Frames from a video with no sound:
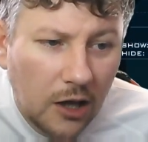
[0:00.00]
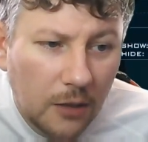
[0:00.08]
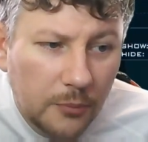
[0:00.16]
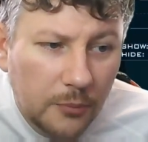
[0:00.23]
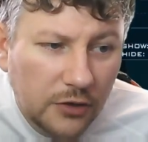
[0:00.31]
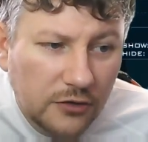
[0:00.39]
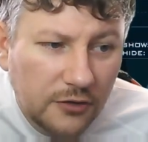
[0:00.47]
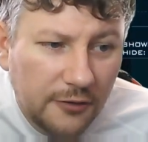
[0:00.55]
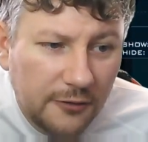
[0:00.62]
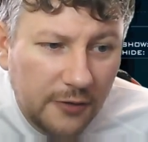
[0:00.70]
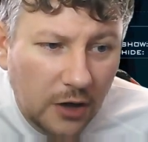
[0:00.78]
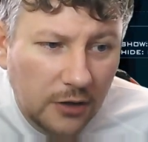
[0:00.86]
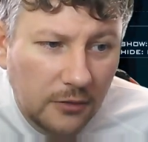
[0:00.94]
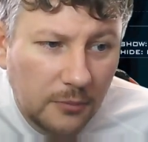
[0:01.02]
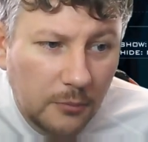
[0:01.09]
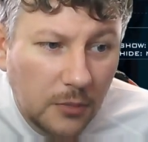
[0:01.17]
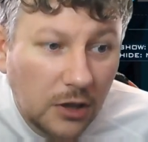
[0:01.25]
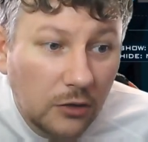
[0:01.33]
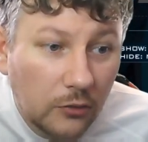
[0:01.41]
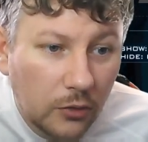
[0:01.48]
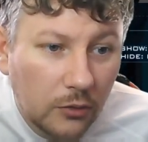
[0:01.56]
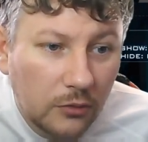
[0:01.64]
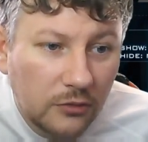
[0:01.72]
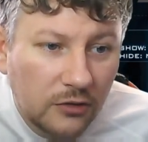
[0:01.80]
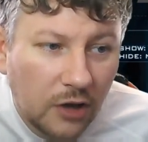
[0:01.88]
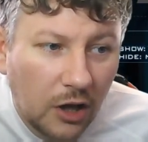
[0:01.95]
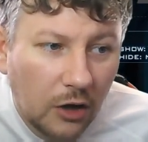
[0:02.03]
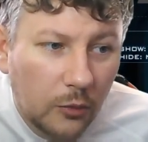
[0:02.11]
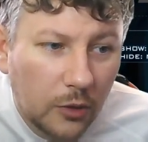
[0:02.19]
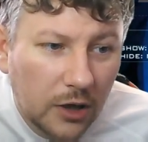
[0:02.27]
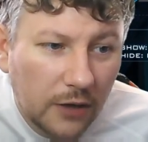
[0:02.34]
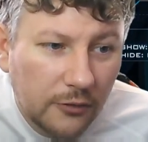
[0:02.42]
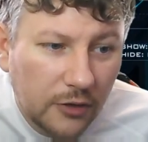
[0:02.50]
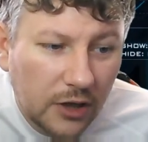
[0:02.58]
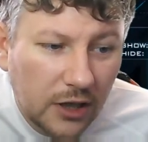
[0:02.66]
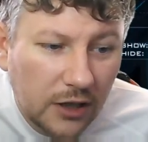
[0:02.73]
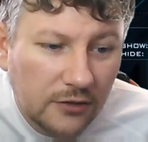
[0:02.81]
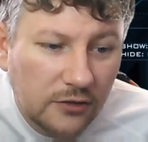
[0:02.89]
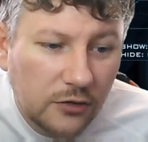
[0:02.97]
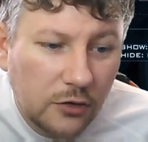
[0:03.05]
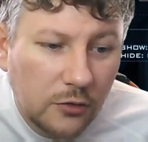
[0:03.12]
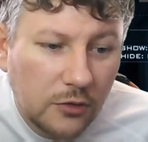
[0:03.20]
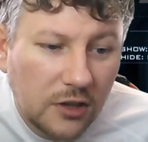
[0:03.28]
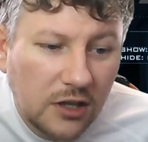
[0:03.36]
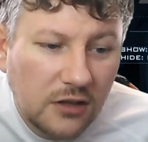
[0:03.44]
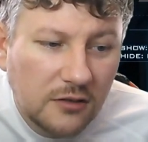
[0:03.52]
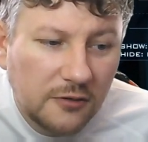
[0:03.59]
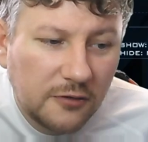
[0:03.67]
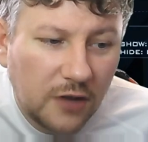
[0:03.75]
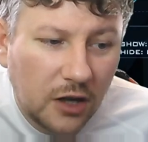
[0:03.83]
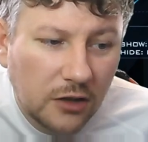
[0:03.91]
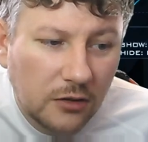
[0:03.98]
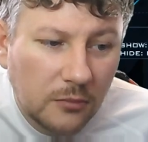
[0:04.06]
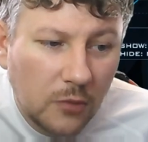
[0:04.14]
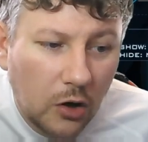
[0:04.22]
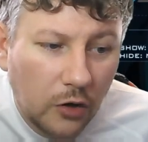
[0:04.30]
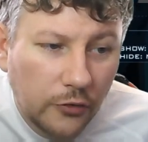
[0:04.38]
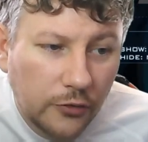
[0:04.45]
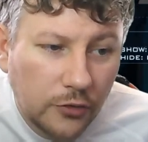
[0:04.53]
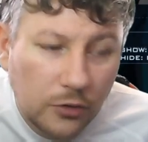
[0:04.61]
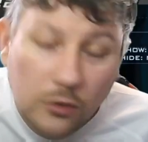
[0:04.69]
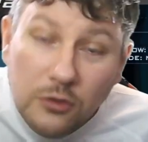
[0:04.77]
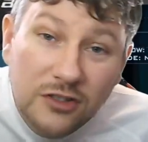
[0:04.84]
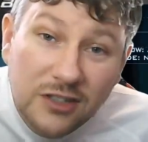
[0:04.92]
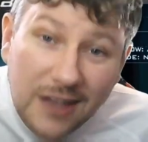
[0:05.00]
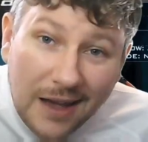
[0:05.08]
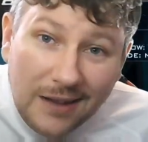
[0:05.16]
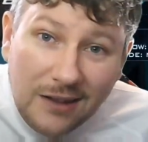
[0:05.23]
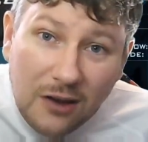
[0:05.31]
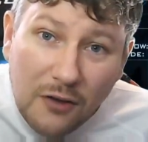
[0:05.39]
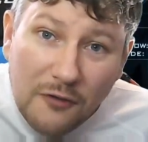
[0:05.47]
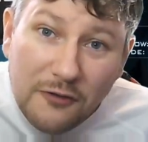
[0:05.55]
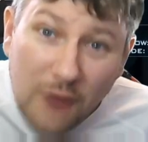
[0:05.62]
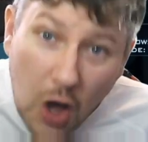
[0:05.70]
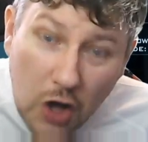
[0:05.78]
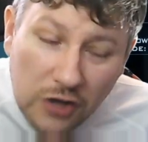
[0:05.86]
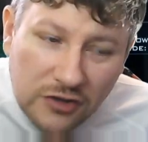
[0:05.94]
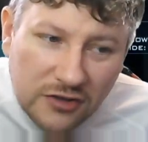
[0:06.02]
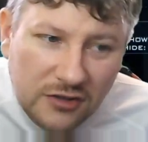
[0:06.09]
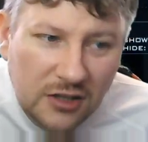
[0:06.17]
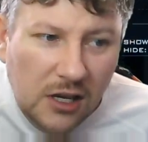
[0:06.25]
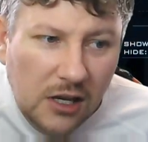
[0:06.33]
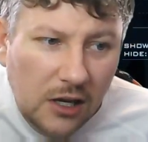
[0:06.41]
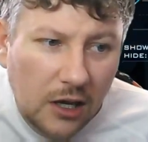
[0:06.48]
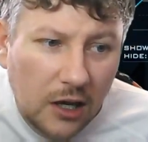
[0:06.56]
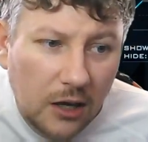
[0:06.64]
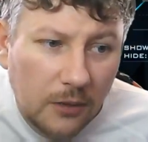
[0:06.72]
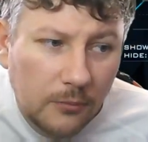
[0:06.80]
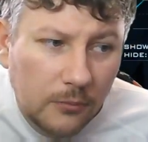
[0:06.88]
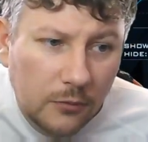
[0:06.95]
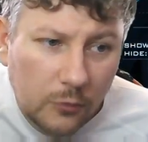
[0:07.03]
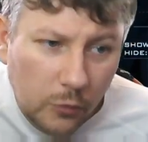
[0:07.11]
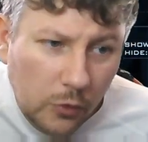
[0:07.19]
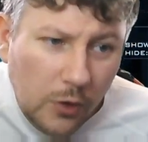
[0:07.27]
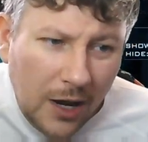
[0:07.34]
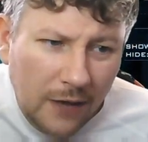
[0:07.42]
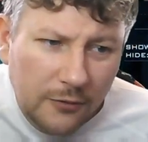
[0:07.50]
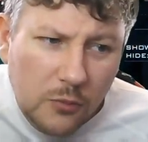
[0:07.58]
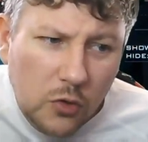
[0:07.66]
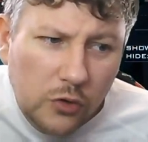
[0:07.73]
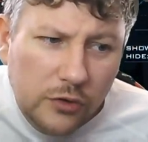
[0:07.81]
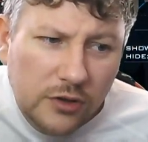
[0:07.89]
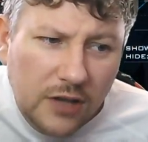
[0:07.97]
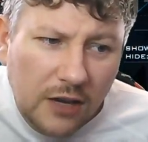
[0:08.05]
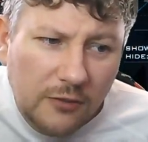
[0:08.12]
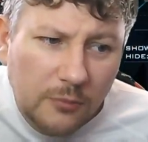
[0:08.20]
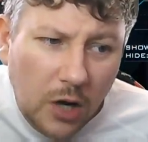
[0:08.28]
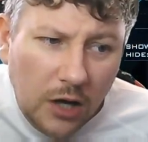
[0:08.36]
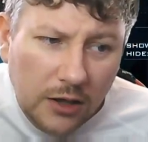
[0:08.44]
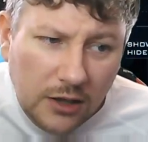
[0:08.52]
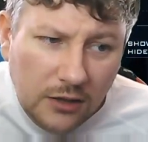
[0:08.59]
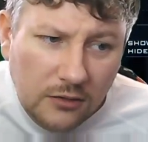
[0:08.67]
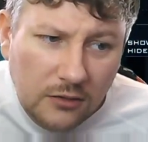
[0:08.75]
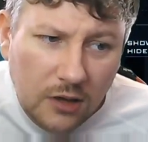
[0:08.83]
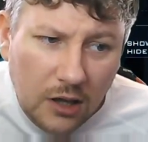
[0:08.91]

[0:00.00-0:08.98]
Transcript: but to find minerals or whatever it is, you need to find them on your scanner first. We'll have a more in-depth mining